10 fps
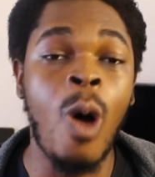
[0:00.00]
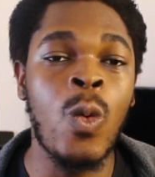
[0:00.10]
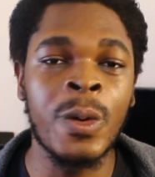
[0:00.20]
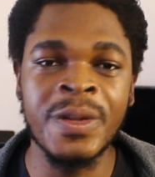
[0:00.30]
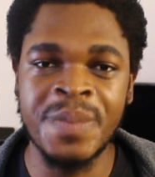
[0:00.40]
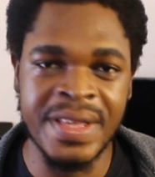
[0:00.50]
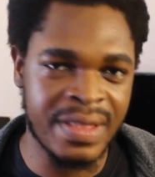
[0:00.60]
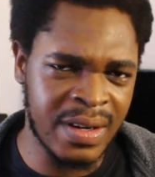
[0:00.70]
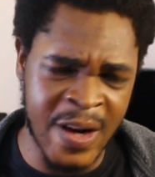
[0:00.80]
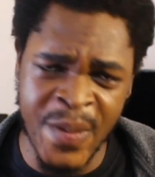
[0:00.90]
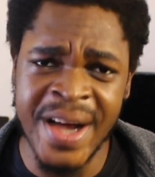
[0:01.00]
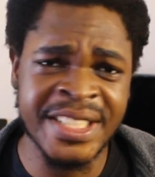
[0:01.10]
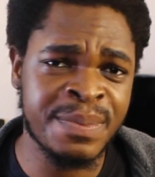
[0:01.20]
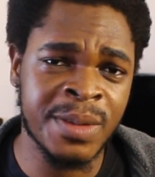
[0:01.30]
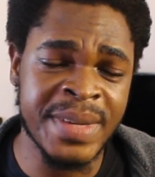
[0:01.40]
or won't be the correct
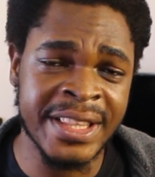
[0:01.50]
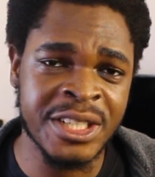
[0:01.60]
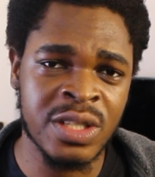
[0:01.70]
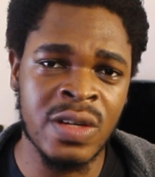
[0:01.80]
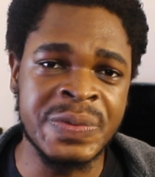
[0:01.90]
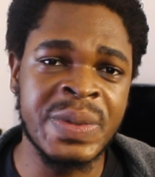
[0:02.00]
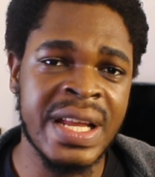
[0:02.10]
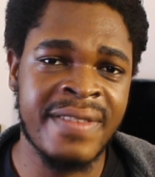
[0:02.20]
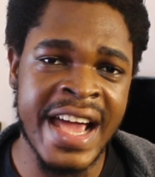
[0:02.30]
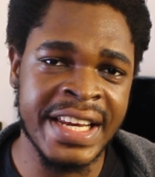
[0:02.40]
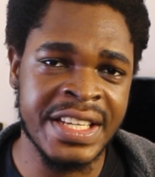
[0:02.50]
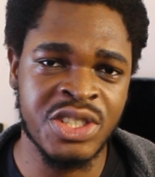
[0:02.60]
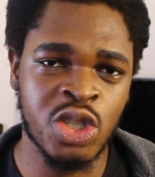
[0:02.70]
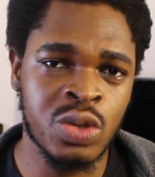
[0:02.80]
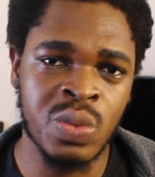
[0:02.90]
implementation of whatever it
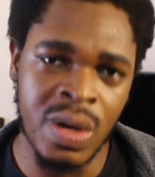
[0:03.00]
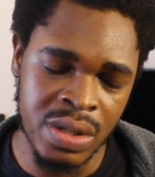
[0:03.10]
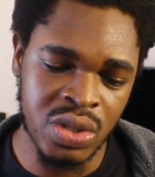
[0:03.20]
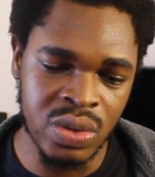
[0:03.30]
is you wanted